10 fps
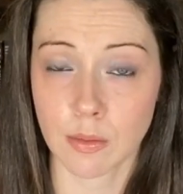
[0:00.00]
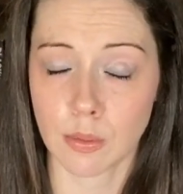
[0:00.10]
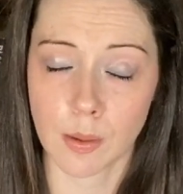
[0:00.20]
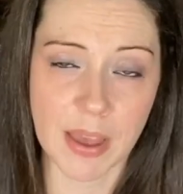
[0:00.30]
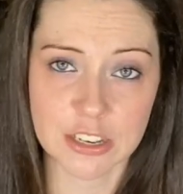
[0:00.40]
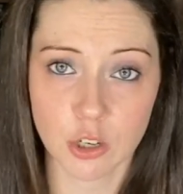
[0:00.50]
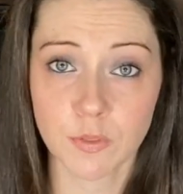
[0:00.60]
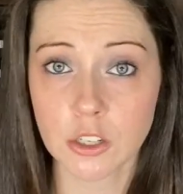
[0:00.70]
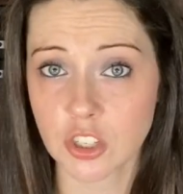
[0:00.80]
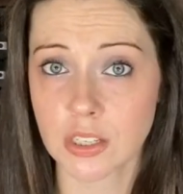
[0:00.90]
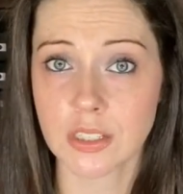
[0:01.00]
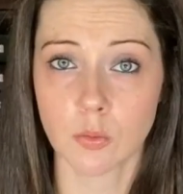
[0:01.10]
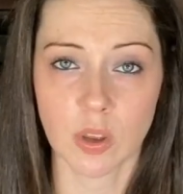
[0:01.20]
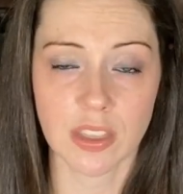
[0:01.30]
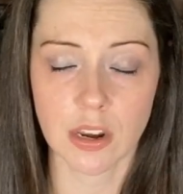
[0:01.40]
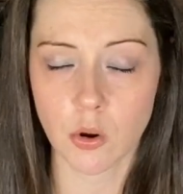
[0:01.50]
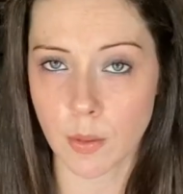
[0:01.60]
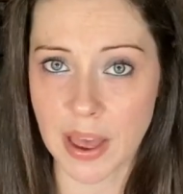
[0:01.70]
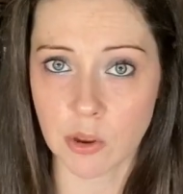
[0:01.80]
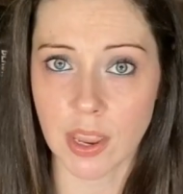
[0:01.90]
the magic functions and what they know
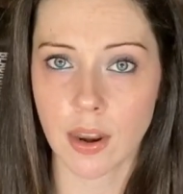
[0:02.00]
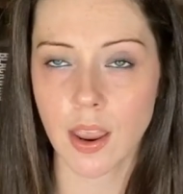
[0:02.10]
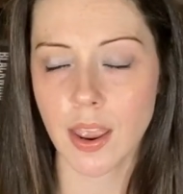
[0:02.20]
about it.